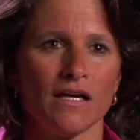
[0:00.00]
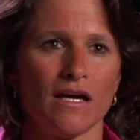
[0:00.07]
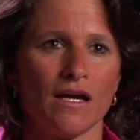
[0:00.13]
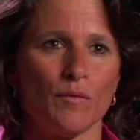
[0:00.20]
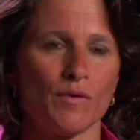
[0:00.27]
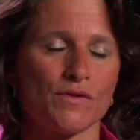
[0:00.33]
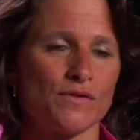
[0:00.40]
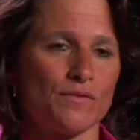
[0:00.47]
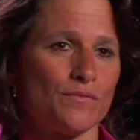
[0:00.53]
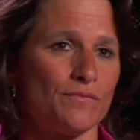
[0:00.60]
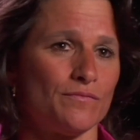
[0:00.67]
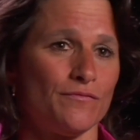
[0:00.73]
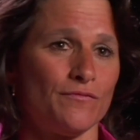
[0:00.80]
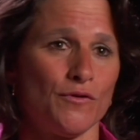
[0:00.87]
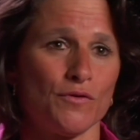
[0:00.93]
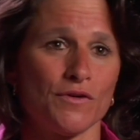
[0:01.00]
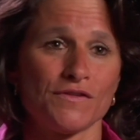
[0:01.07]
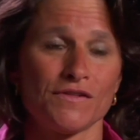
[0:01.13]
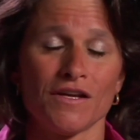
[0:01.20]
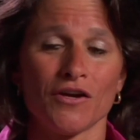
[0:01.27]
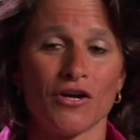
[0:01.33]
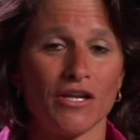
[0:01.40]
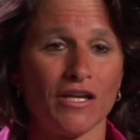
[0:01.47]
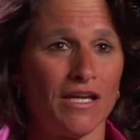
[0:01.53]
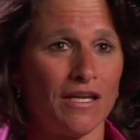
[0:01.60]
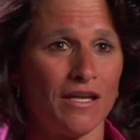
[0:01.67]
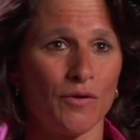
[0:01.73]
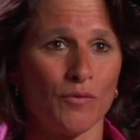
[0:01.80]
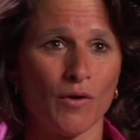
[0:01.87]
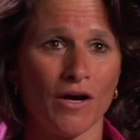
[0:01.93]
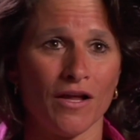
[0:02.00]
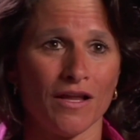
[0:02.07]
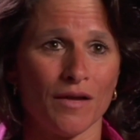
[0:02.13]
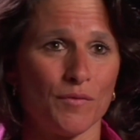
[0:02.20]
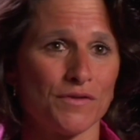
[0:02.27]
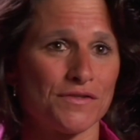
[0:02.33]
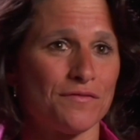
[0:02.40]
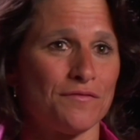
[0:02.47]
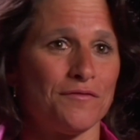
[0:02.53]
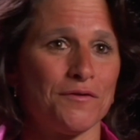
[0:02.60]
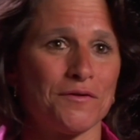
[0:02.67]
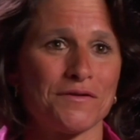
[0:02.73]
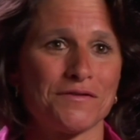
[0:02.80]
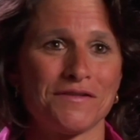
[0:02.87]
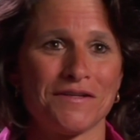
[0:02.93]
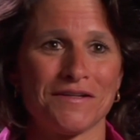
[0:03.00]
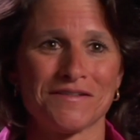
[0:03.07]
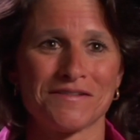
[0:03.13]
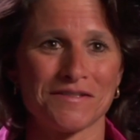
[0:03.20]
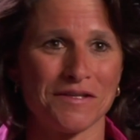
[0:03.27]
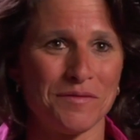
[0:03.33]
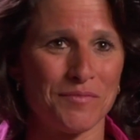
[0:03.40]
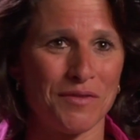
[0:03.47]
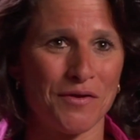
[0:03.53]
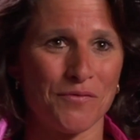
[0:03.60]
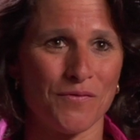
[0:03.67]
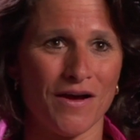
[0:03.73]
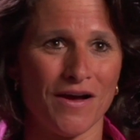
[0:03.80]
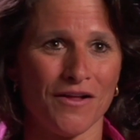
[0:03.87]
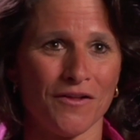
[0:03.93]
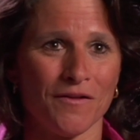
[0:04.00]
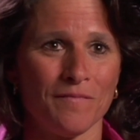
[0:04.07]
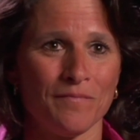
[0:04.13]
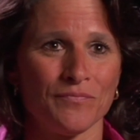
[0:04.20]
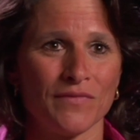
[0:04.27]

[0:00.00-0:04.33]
I wasn't focusing on eating well, I wasn't focusing on sleeping well,